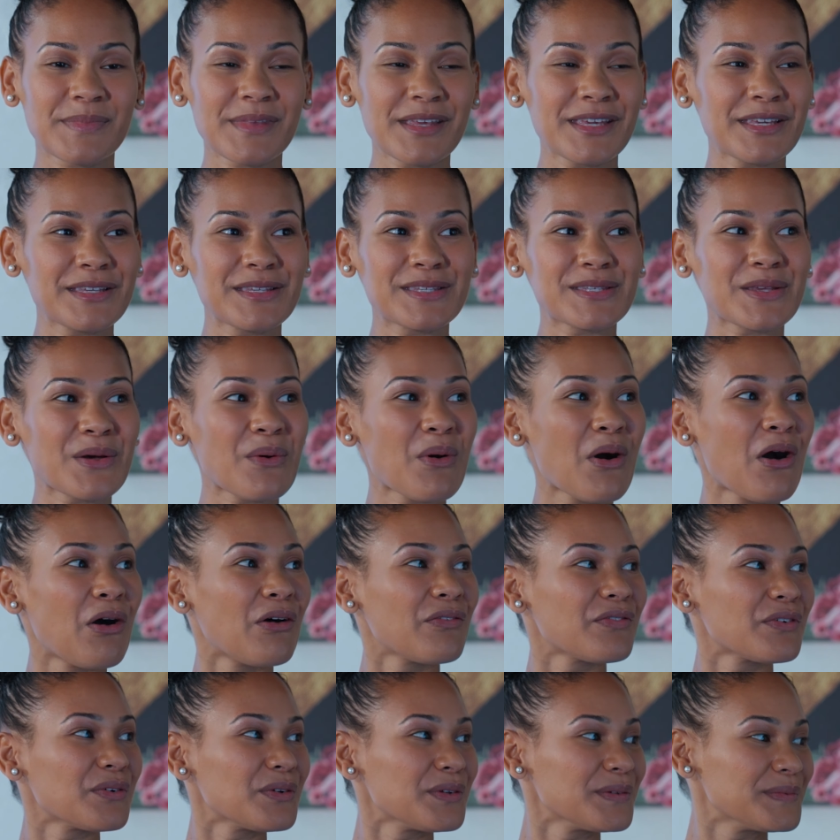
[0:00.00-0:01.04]
He's so
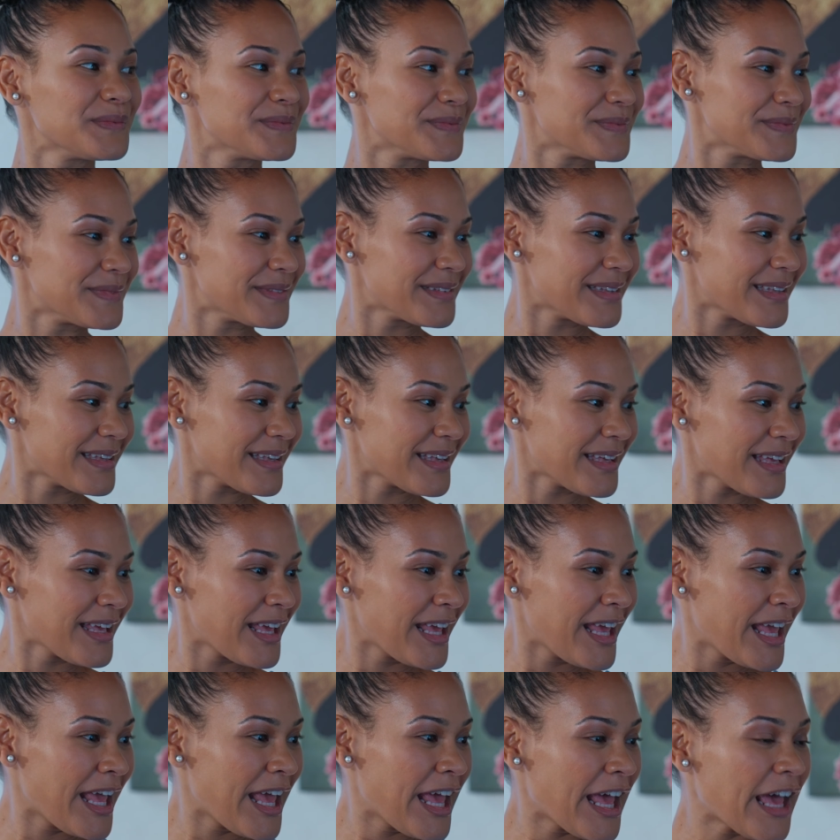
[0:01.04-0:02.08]
awful.
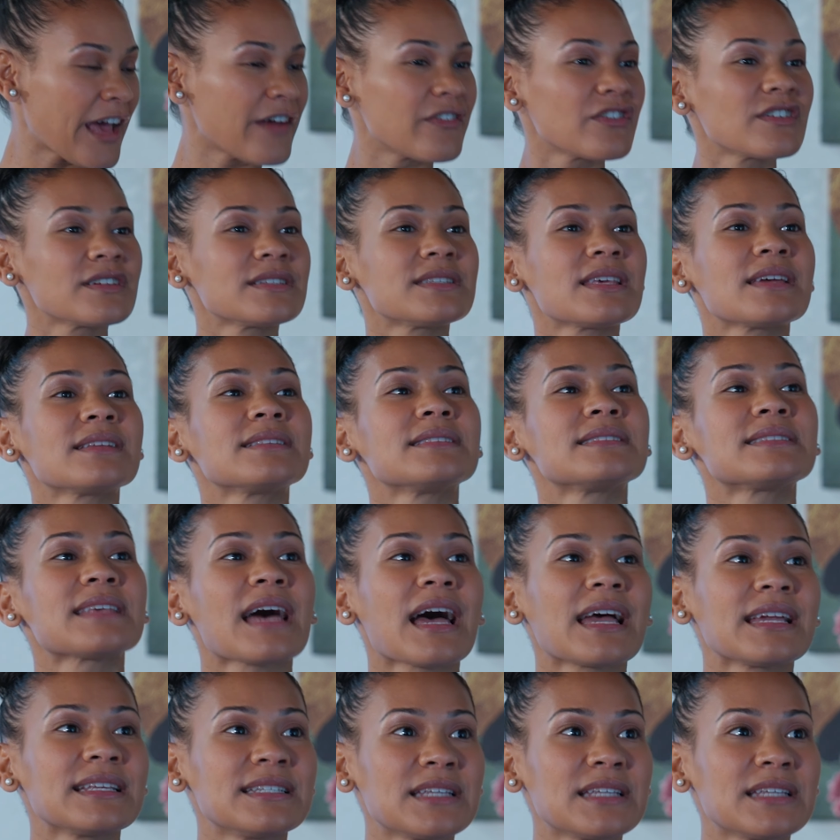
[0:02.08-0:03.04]
Ever since I